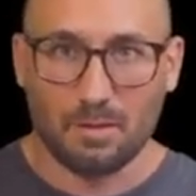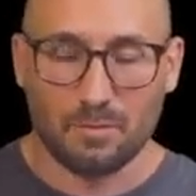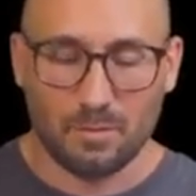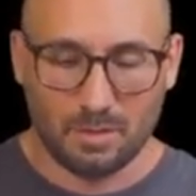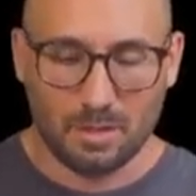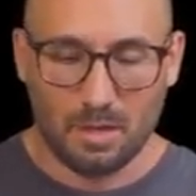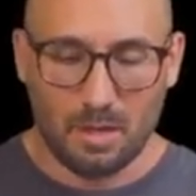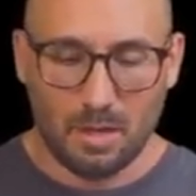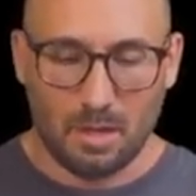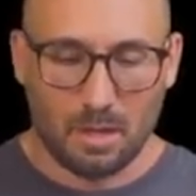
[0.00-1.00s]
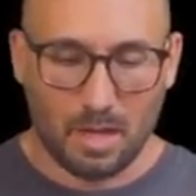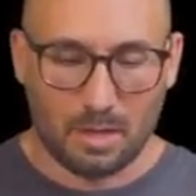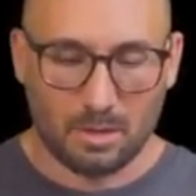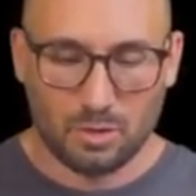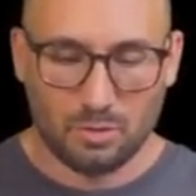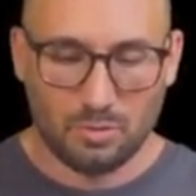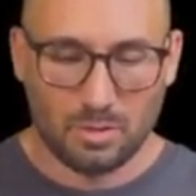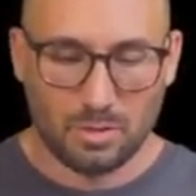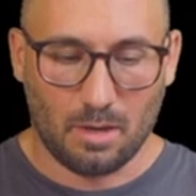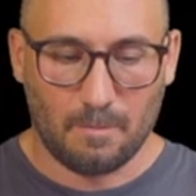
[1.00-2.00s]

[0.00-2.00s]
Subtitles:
of course. I can choose